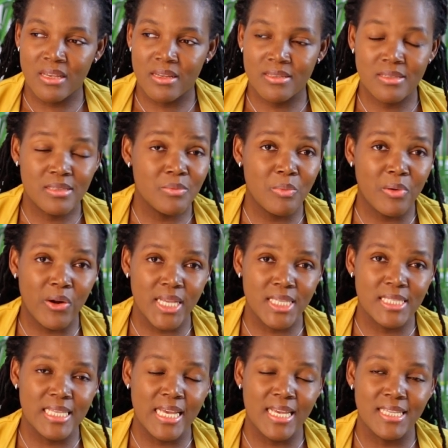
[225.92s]

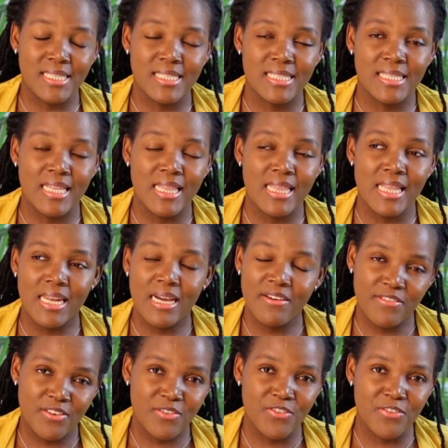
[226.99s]
symbolizes the
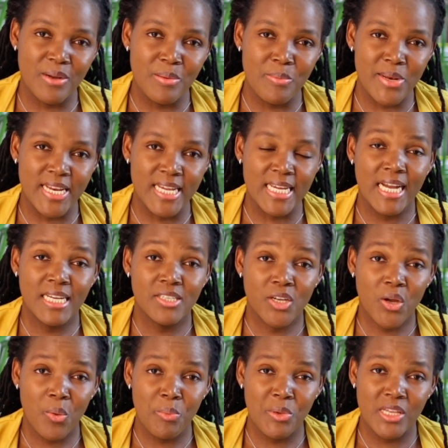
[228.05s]
love of family and
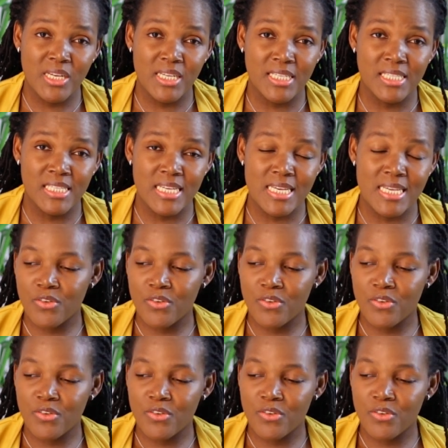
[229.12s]
community.